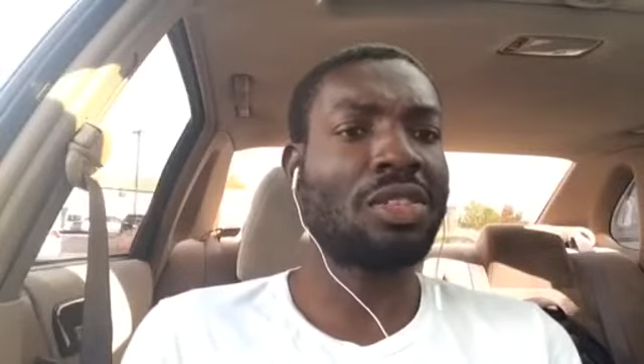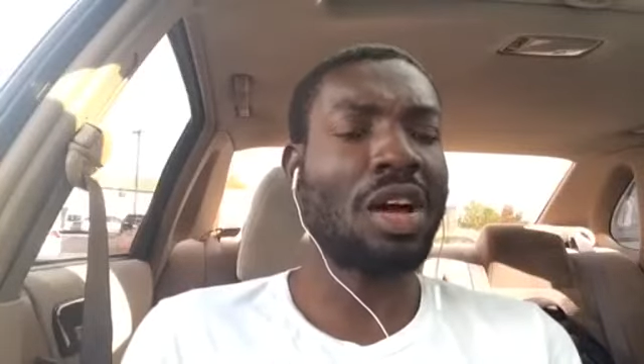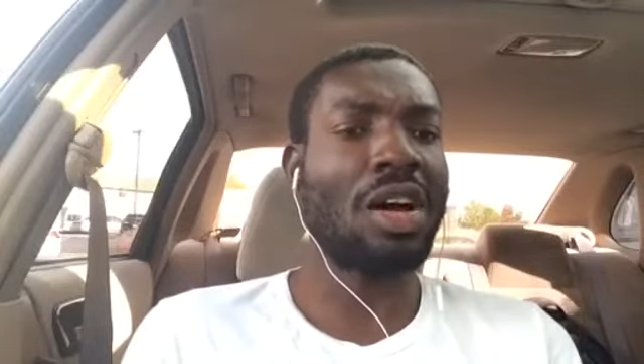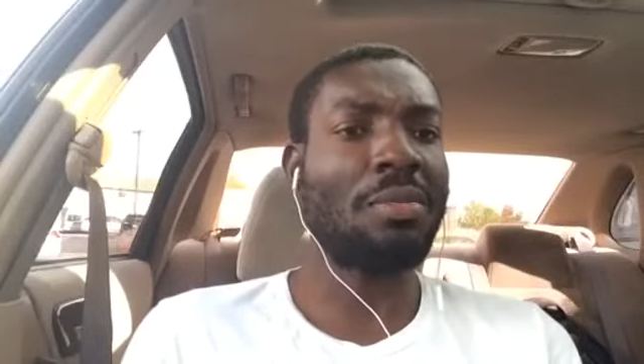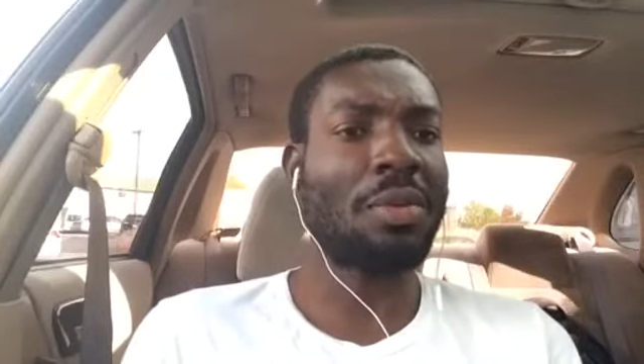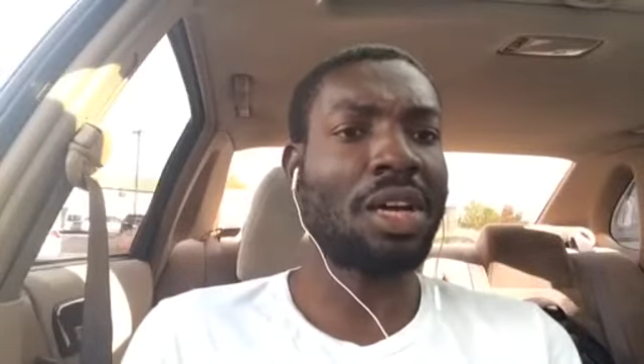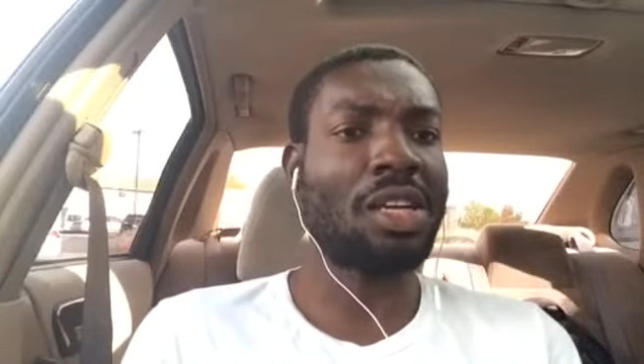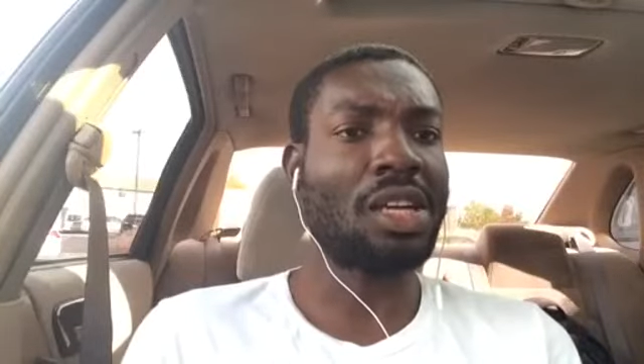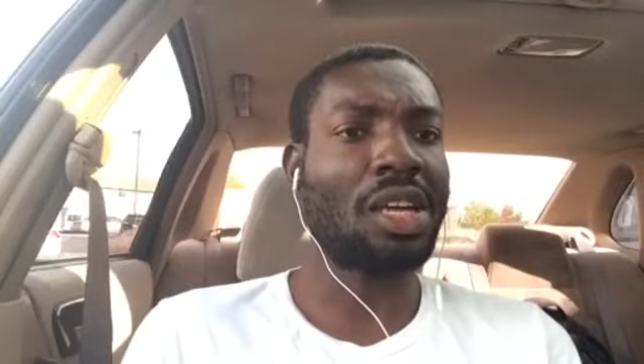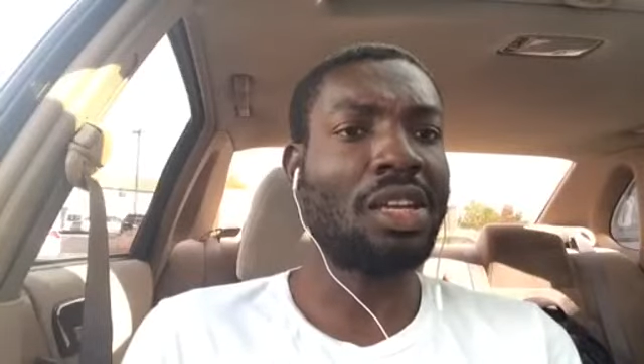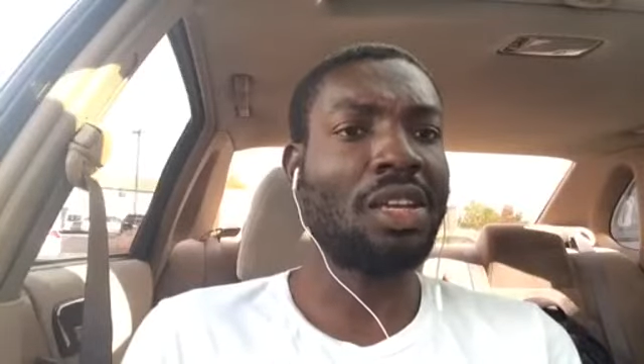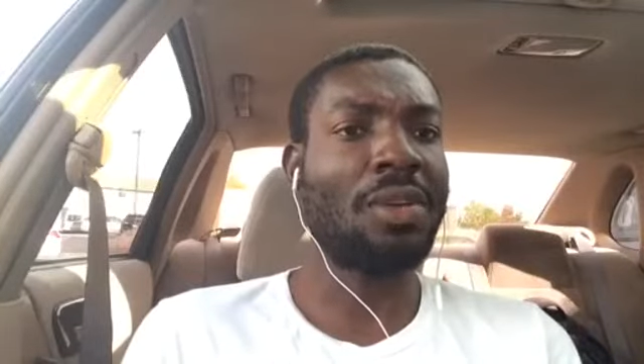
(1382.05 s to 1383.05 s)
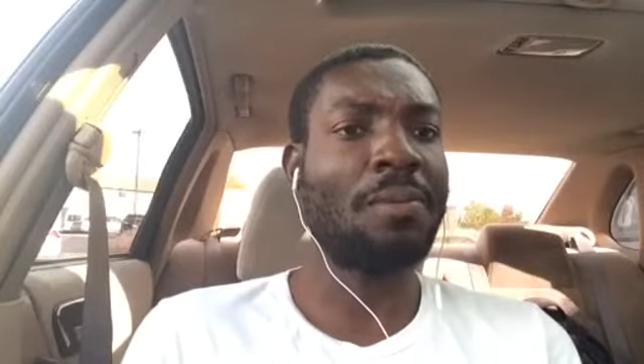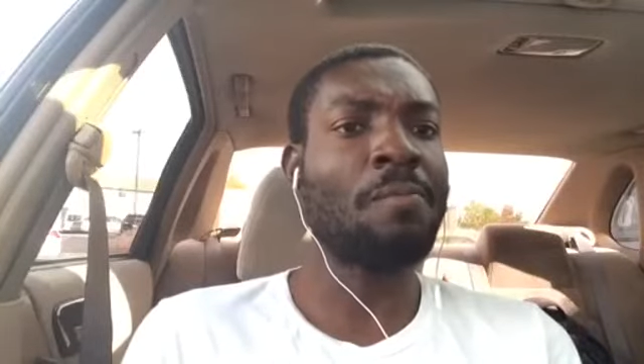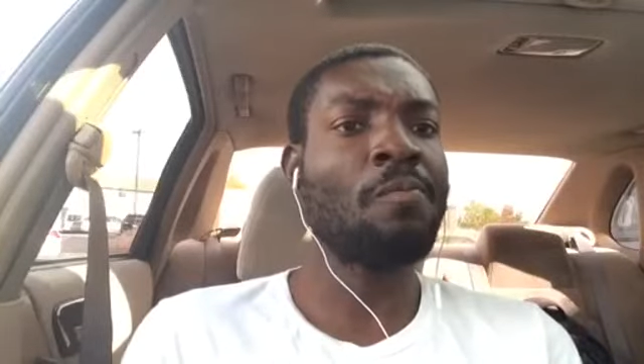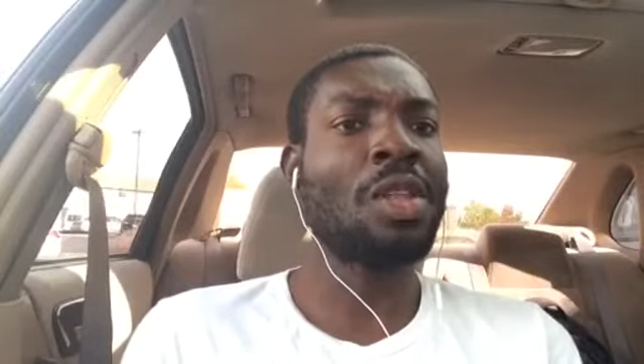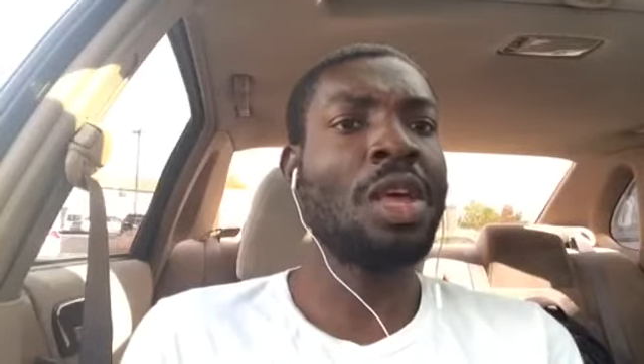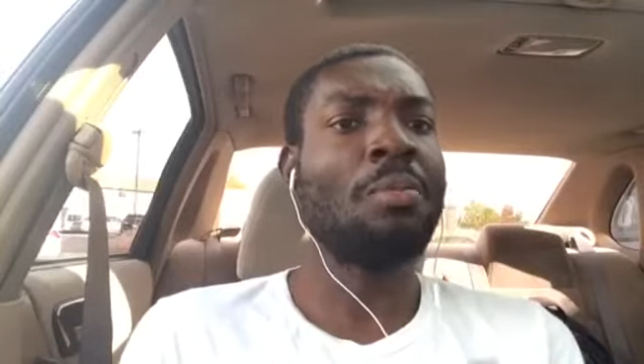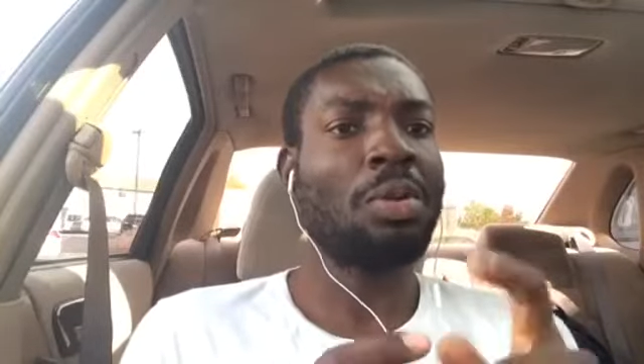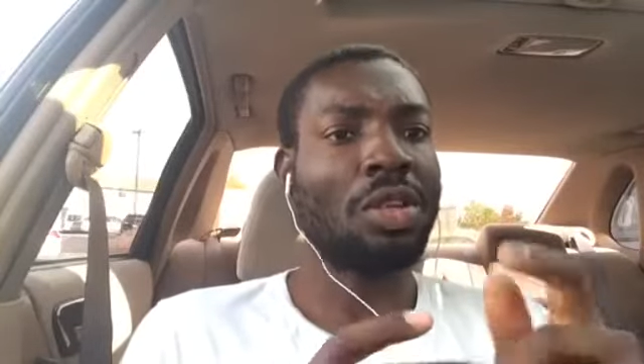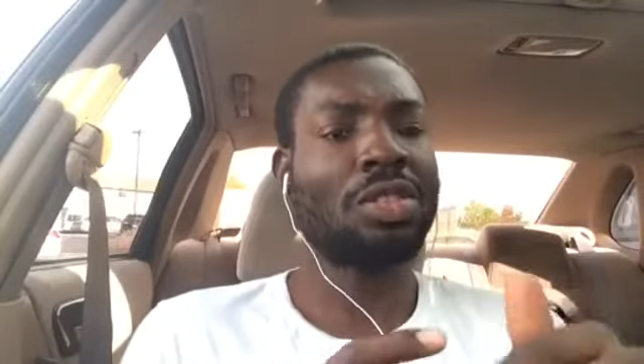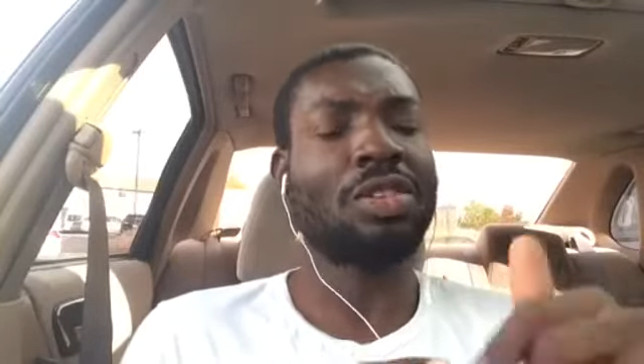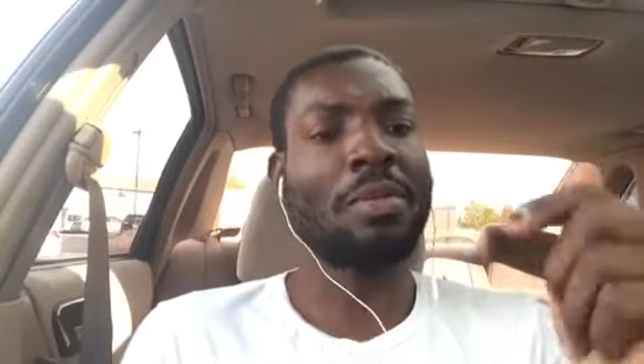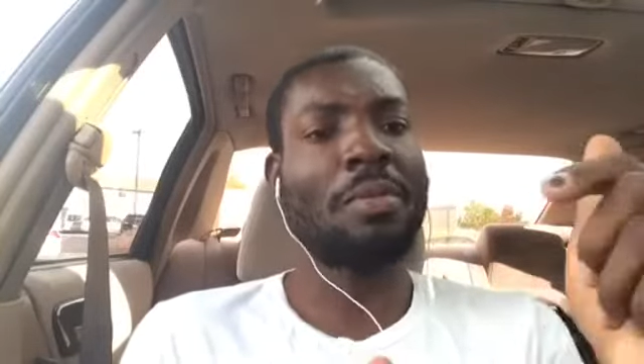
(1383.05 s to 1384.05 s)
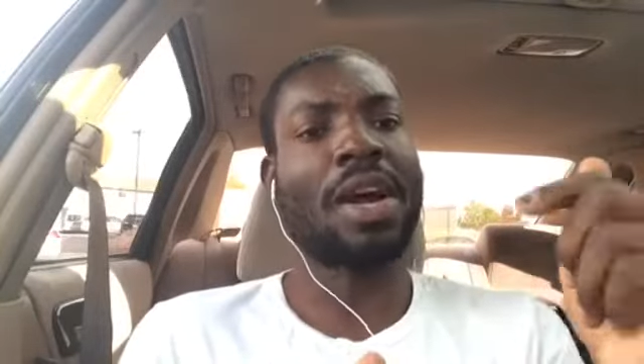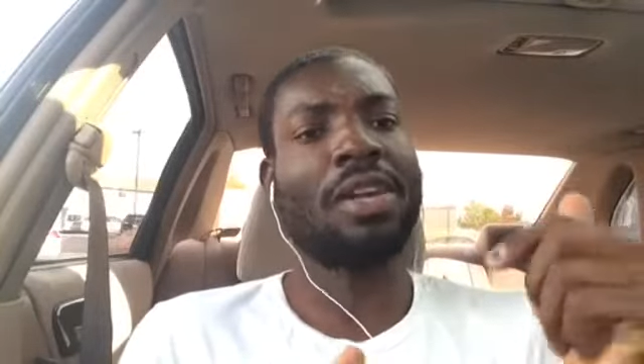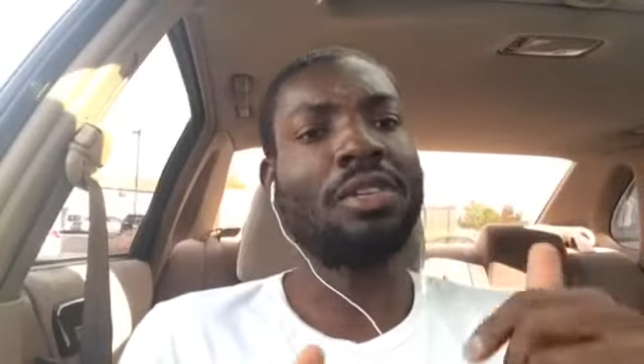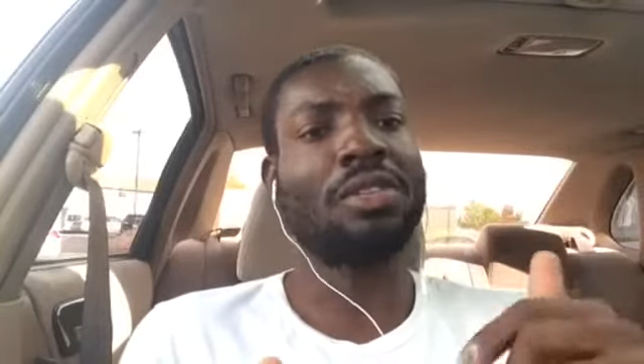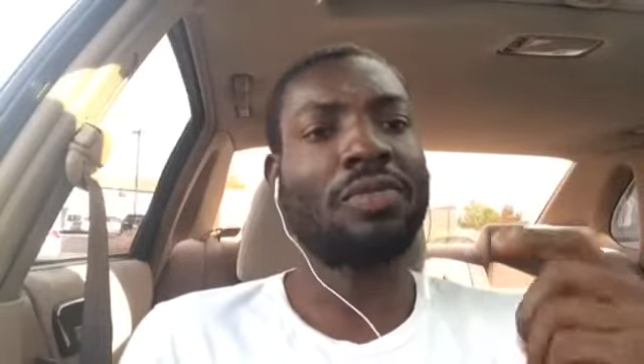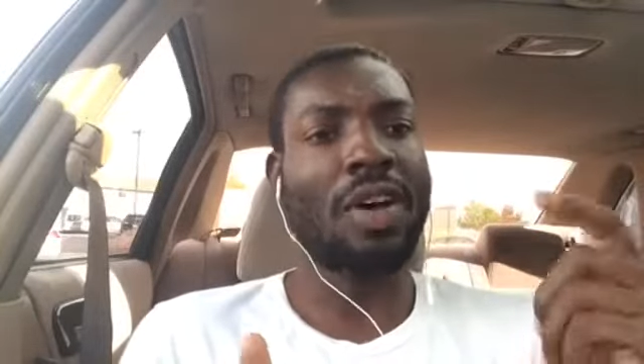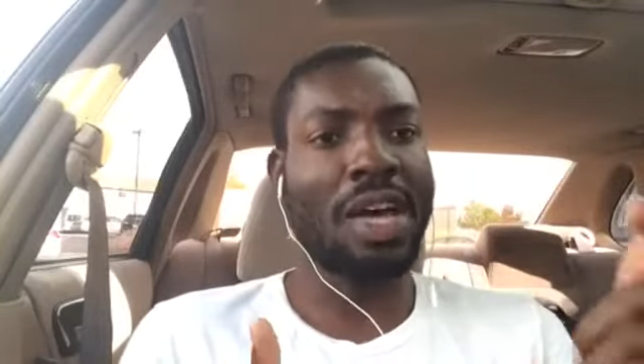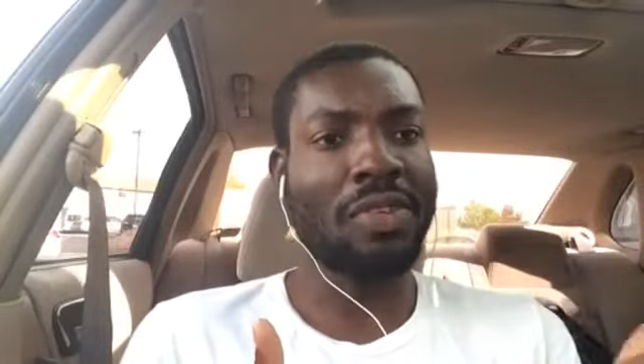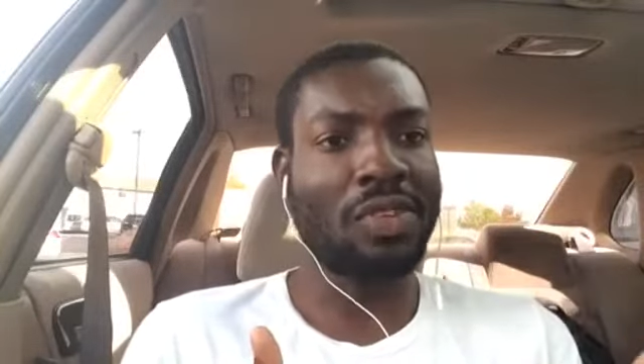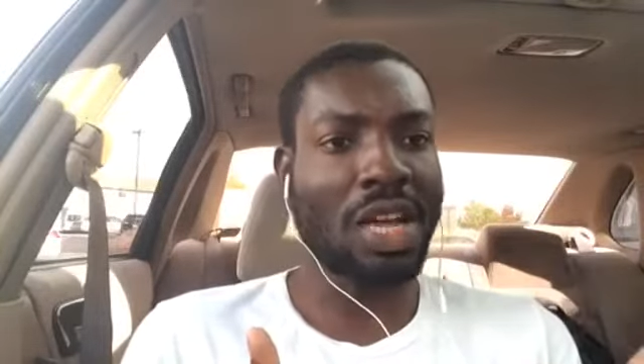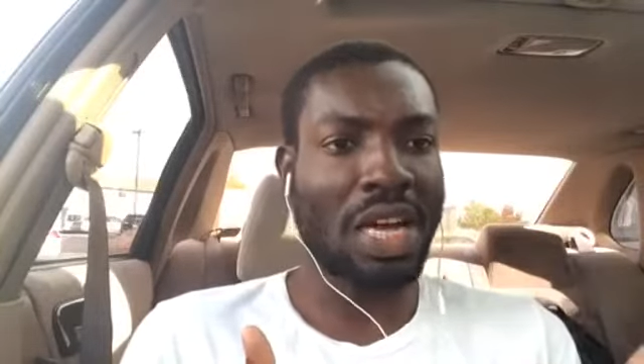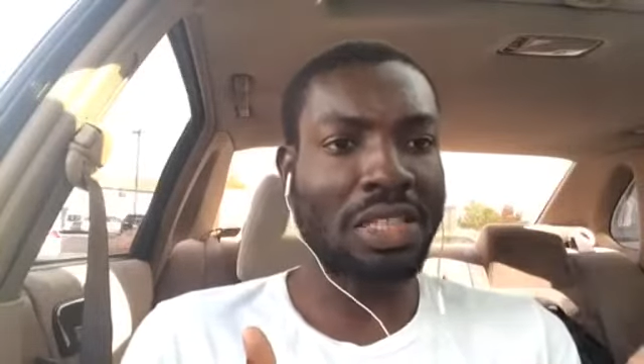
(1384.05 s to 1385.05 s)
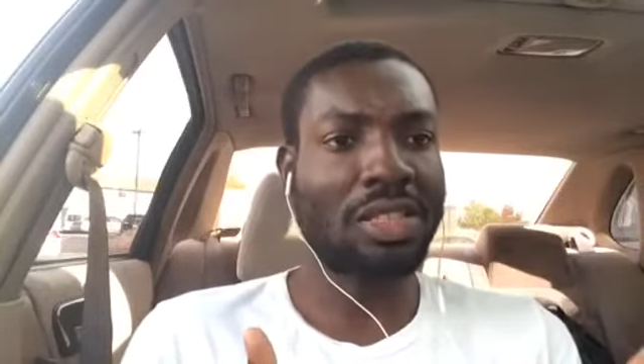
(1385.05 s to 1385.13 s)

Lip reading: on my heading, plus or minus 5 knots